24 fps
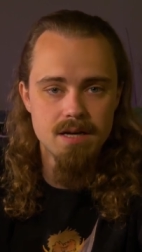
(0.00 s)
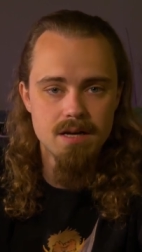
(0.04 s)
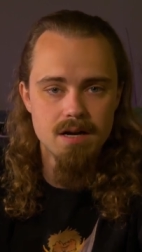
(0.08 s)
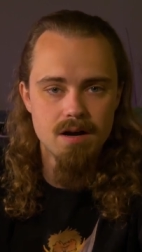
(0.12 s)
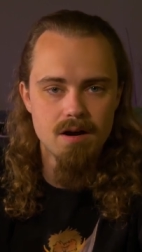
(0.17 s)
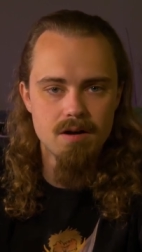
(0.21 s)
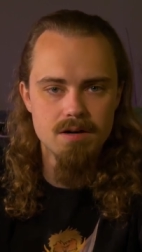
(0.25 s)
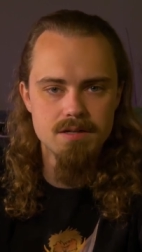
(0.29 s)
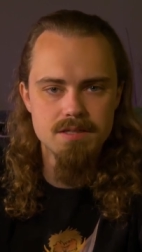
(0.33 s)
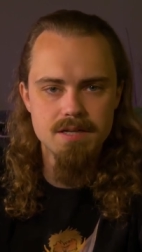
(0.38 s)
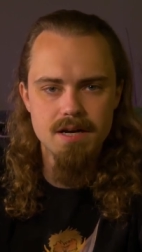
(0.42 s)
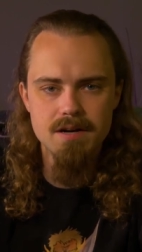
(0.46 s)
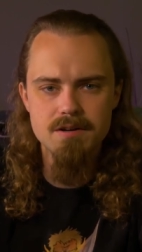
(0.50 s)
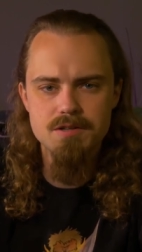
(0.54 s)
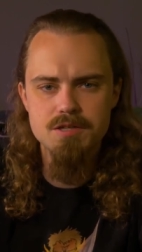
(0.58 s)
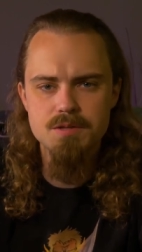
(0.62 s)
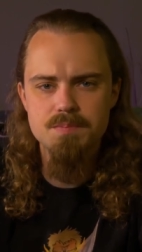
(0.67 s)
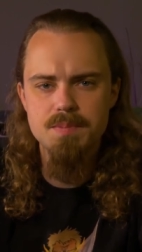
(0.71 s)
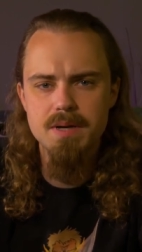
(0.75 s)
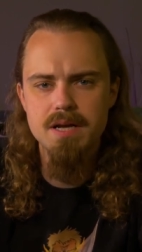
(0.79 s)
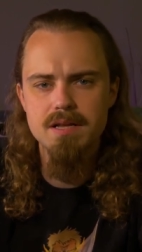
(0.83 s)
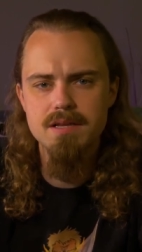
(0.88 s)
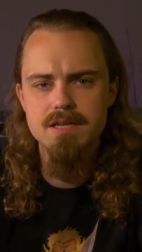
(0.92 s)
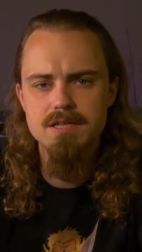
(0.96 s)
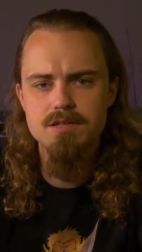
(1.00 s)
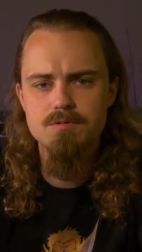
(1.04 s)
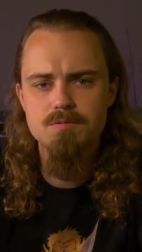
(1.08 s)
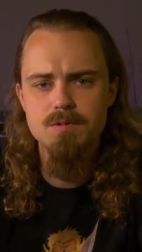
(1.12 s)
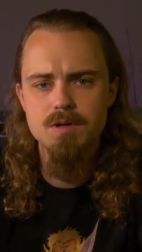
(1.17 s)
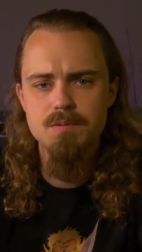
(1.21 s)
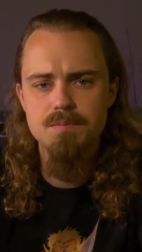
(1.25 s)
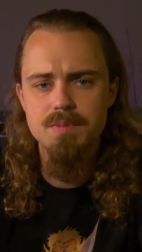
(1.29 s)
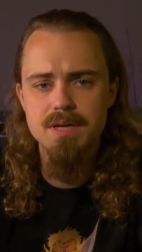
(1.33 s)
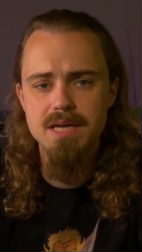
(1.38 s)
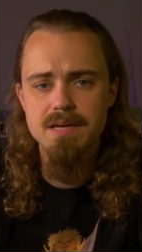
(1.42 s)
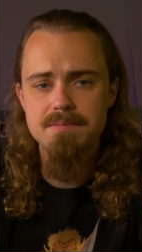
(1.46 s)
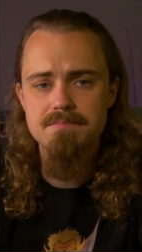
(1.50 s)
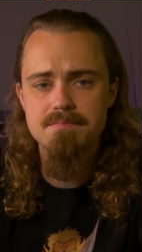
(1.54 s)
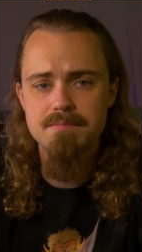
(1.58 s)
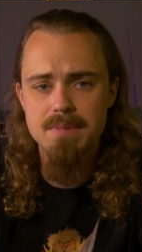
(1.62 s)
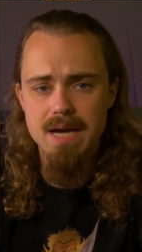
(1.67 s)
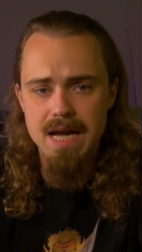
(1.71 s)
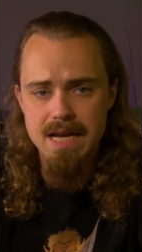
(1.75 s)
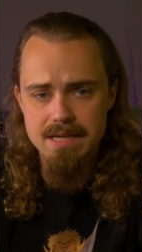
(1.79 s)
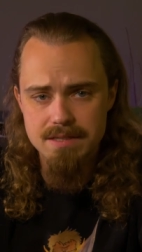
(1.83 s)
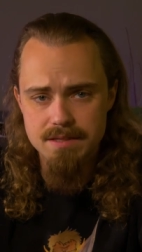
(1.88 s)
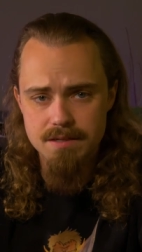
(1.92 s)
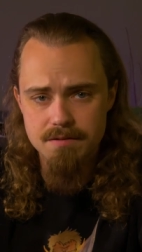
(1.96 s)
Our entire spell list will be
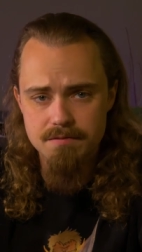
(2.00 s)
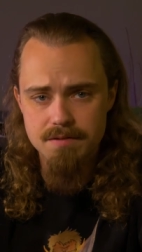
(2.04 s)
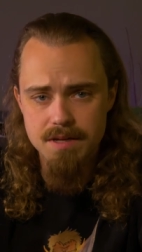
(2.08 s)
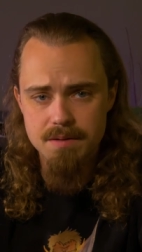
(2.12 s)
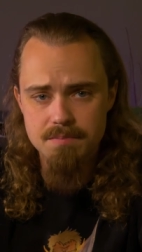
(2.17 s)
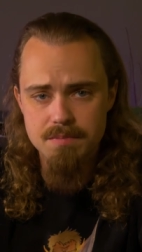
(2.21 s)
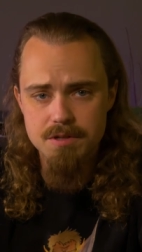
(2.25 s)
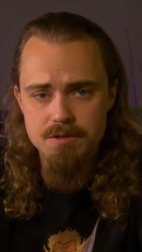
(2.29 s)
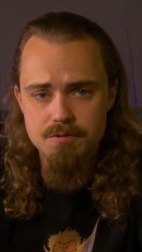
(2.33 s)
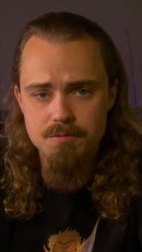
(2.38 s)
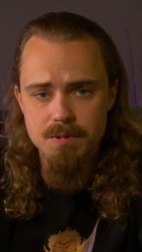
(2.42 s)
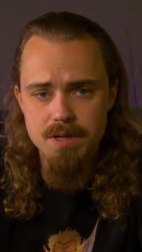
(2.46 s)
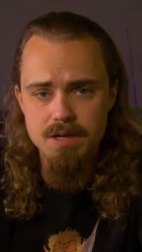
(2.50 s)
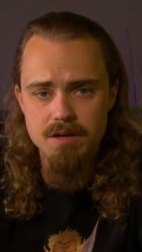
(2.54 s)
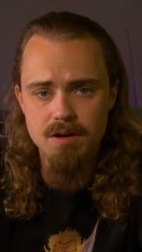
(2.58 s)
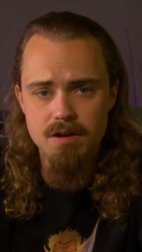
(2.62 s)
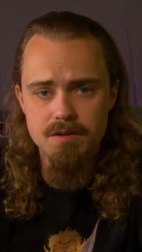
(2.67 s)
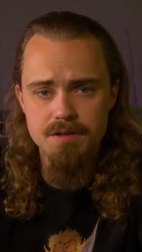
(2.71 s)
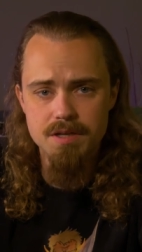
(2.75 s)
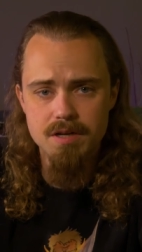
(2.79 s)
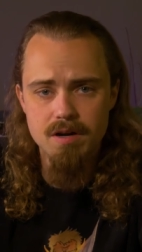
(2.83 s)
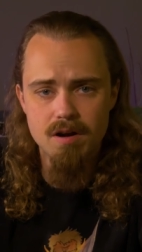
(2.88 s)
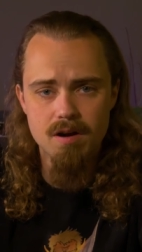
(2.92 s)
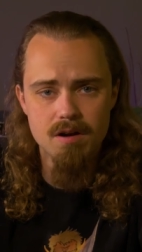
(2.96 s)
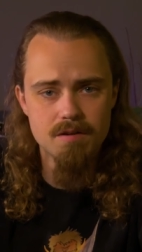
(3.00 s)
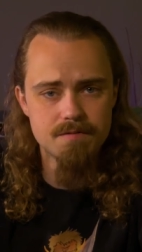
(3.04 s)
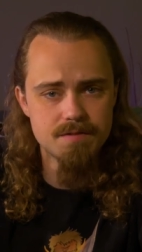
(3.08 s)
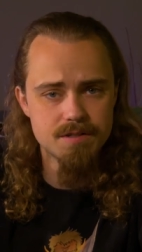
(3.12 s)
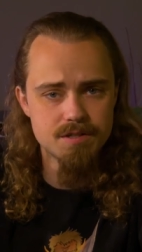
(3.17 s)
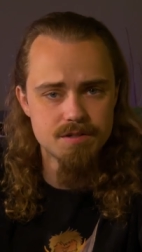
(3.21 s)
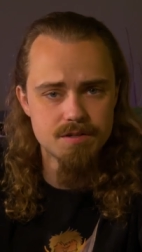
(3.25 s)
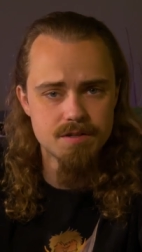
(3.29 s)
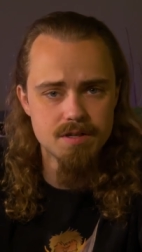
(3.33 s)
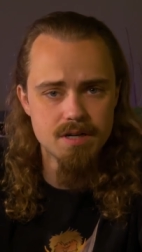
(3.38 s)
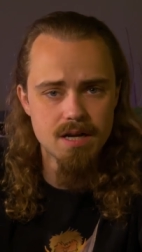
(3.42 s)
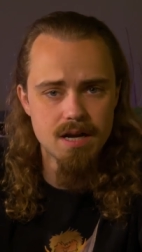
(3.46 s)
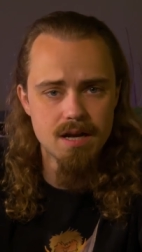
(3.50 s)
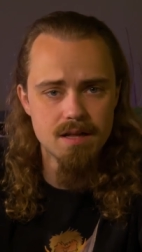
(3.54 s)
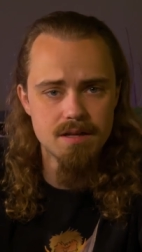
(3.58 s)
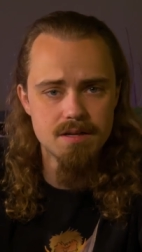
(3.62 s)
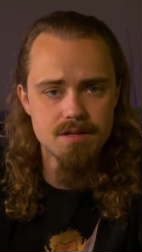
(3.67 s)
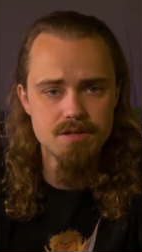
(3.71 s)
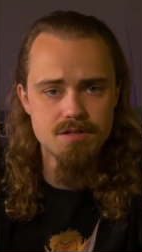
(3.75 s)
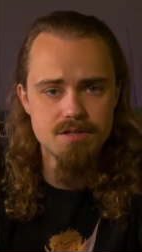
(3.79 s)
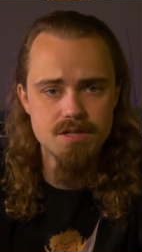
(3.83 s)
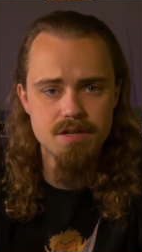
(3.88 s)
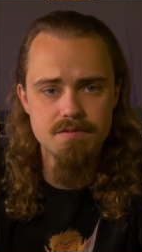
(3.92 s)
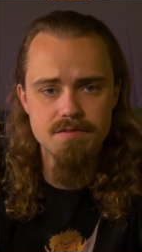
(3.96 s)
massive, and between all the artificer
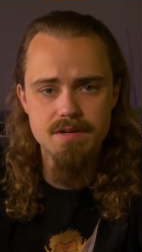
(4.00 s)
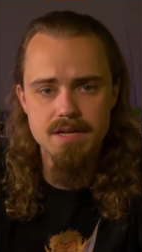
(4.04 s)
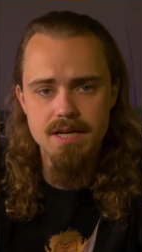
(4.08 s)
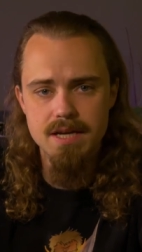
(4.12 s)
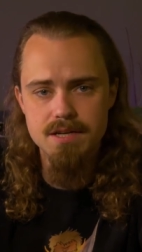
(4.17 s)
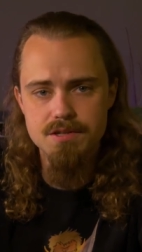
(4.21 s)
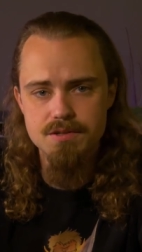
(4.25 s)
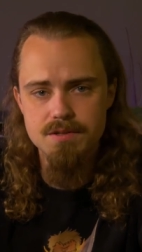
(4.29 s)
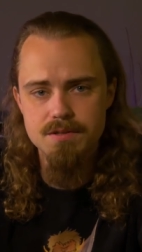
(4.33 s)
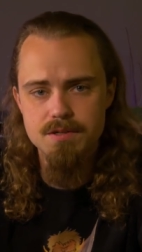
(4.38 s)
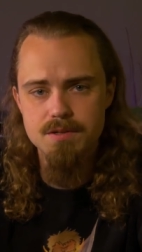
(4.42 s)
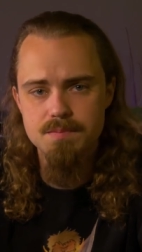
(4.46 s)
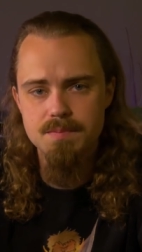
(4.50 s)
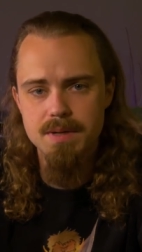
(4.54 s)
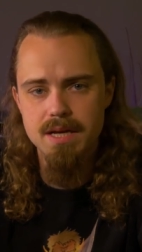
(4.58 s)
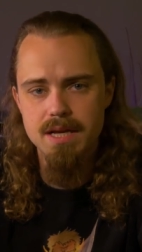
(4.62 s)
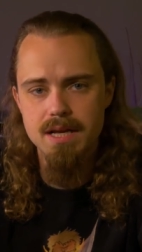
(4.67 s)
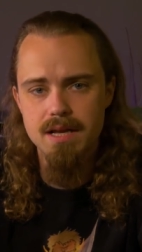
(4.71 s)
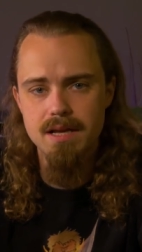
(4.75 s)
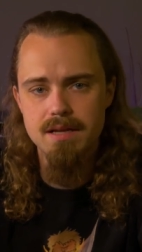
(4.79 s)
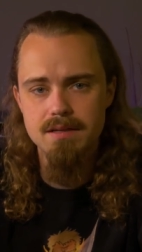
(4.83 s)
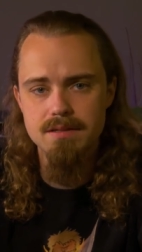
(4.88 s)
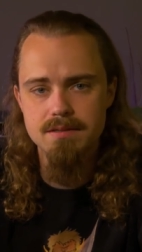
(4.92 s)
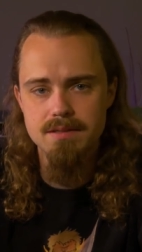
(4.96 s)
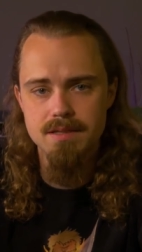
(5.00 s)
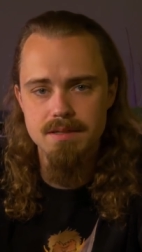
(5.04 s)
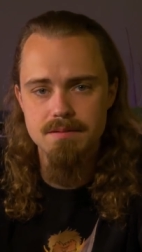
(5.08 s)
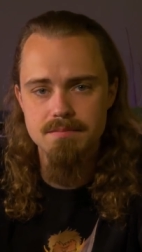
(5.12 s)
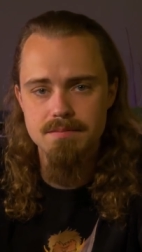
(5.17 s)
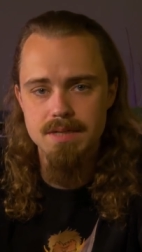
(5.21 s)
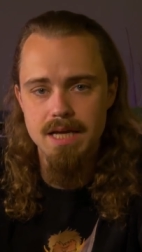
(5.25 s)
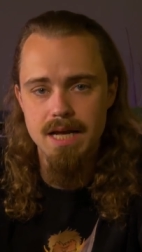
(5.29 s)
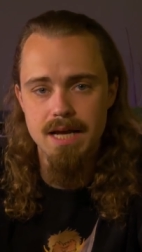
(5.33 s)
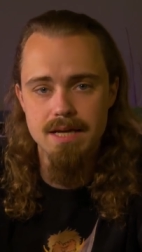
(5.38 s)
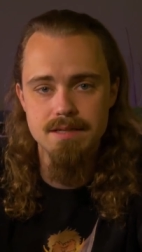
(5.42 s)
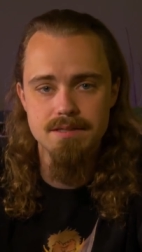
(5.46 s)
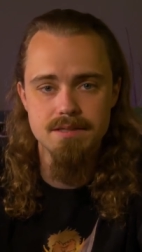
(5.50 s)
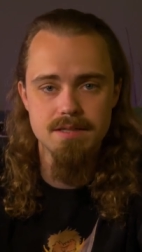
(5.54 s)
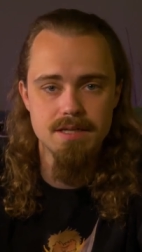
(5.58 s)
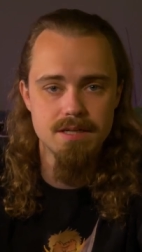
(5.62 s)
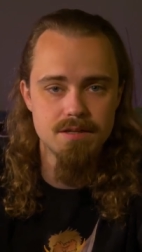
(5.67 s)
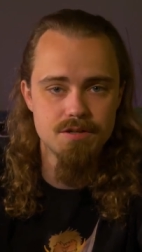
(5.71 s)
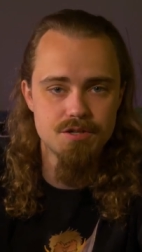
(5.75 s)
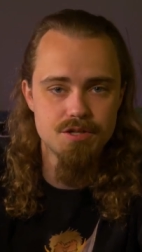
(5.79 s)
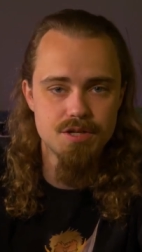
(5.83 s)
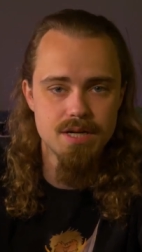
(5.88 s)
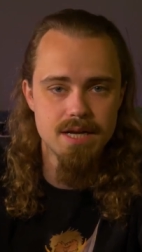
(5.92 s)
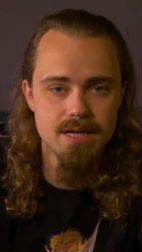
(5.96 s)
knowledge, divination spells, and high
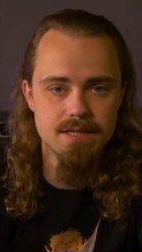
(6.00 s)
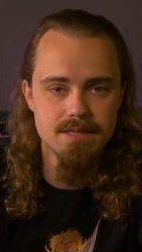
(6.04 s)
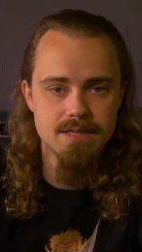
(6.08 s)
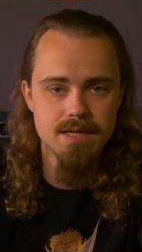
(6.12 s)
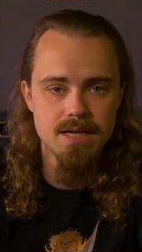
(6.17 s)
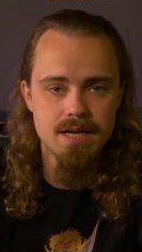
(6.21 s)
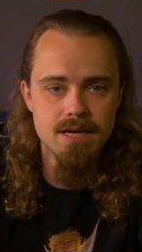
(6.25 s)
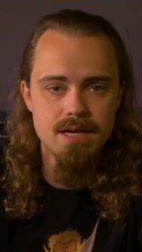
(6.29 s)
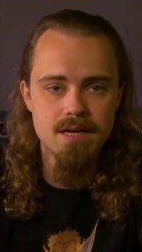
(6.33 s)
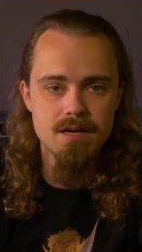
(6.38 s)
skill checks,